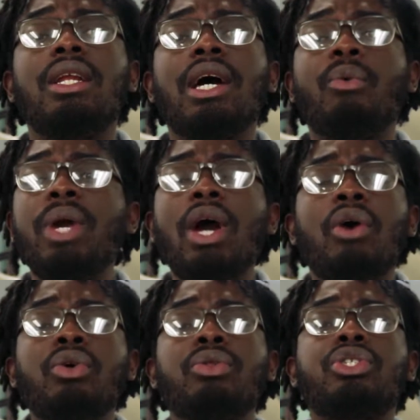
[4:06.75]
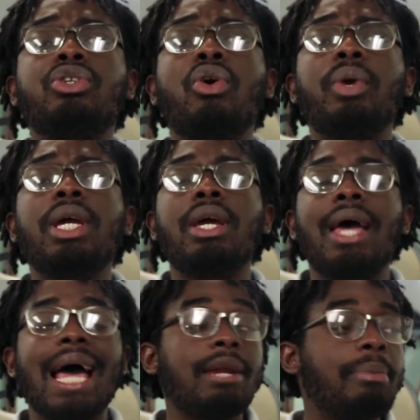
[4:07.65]
And we all know the story.
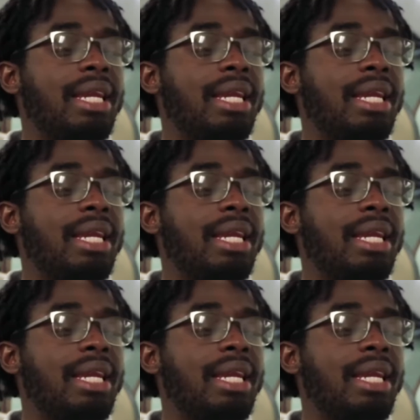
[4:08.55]
Adam